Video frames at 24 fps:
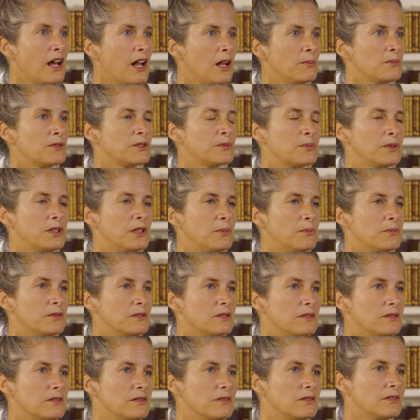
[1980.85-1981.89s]
helps
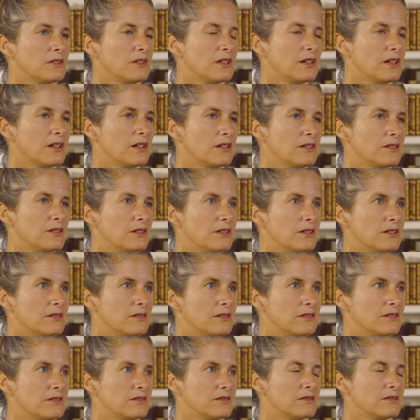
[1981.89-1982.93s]
people
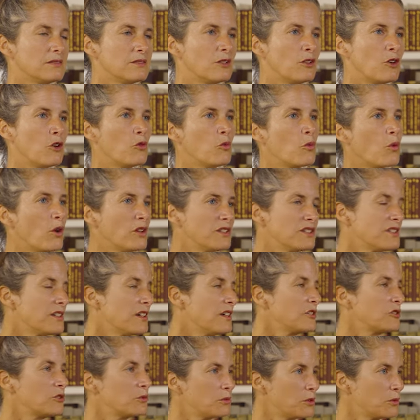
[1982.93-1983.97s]
on one
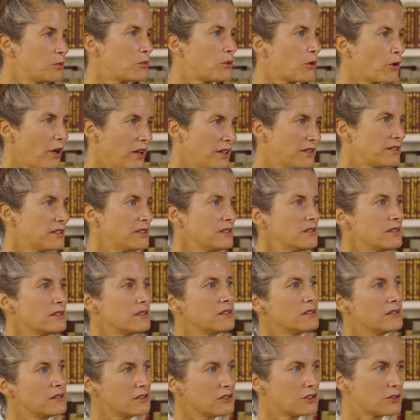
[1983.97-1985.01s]
side to be present
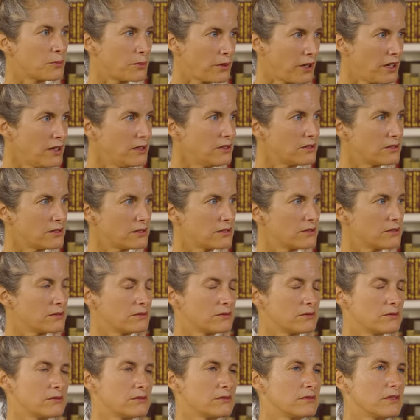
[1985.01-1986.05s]
in the space
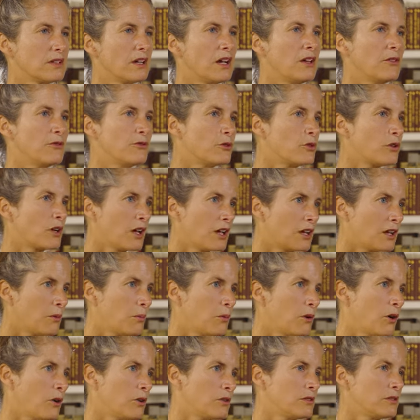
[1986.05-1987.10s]
and forget
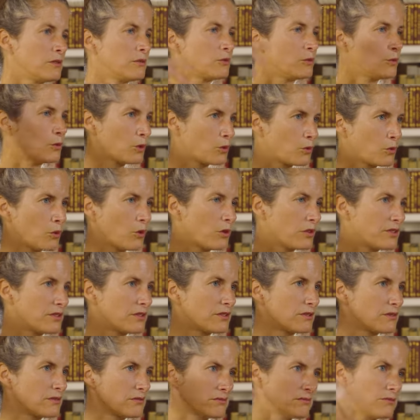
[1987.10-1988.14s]
about what
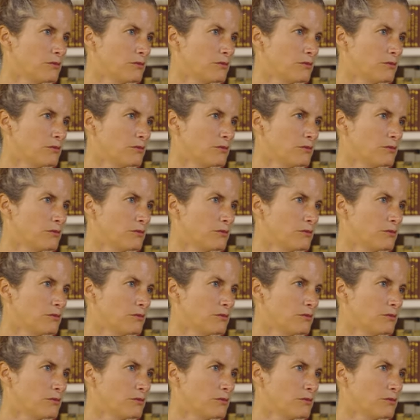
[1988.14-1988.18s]
was